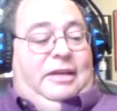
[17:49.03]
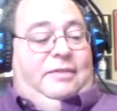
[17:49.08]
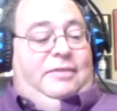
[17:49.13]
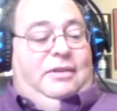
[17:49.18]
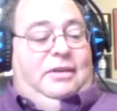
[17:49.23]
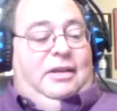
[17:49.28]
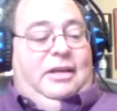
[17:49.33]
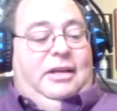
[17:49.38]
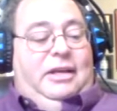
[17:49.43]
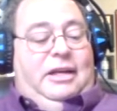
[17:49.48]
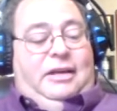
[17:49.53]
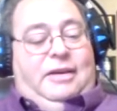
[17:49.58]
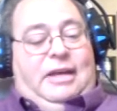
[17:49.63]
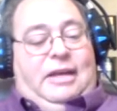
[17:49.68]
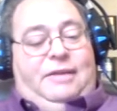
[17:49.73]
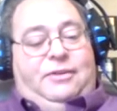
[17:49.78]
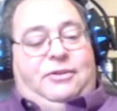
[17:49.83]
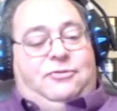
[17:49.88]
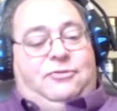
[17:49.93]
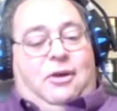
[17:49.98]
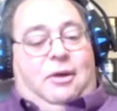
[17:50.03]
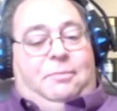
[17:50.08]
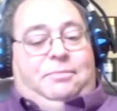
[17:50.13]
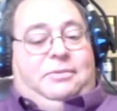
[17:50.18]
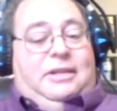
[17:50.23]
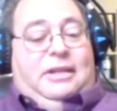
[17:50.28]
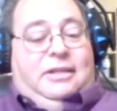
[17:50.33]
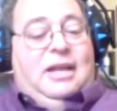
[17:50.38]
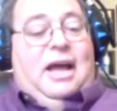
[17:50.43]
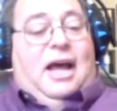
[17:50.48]
Take care. Thank
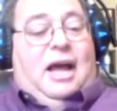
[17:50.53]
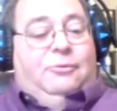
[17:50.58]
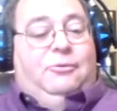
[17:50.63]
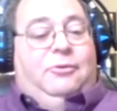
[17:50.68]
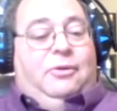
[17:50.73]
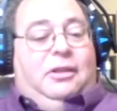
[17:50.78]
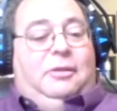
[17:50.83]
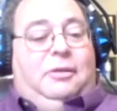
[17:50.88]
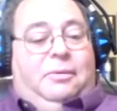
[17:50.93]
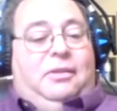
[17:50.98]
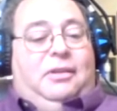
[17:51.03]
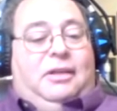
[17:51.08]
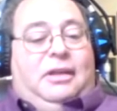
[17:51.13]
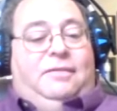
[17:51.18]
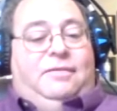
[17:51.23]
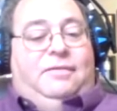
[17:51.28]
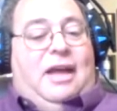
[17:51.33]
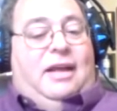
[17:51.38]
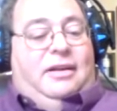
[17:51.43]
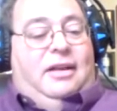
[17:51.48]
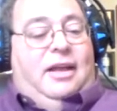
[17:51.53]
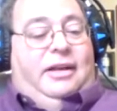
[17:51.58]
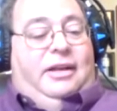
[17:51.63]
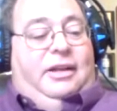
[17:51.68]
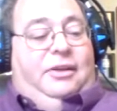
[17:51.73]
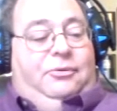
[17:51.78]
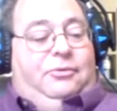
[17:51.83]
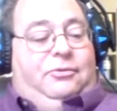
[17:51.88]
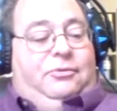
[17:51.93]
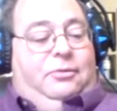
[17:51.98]
you. Um,
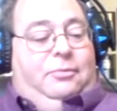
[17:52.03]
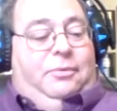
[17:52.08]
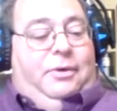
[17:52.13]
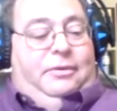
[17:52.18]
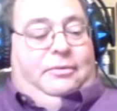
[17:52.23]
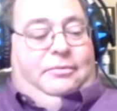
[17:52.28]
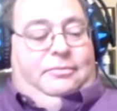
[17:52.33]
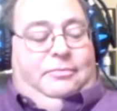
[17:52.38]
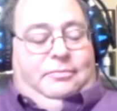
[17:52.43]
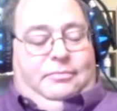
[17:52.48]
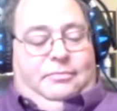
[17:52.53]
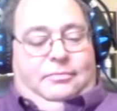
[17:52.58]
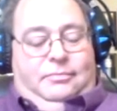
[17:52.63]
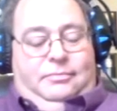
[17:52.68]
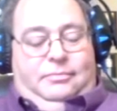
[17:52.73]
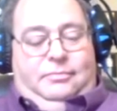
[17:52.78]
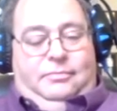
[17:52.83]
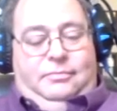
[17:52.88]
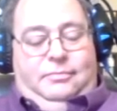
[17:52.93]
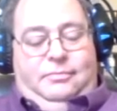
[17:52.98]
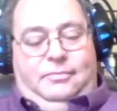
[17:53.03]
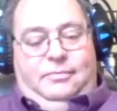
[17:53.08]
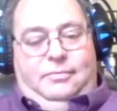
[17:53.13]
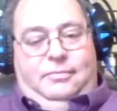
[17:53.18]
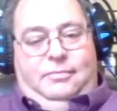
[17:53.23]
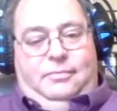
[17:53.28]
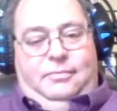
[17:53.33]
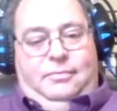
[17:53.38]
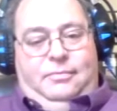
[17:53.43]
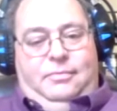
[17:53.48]
so, you know, I
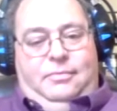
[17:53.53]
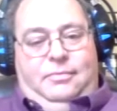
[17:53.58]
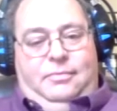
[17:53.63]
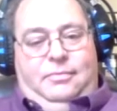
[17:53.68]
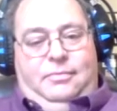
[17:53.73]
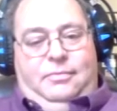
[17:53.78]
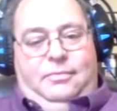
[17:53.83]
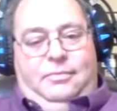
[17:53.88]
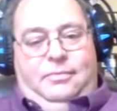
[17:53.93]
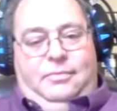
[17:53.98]
just think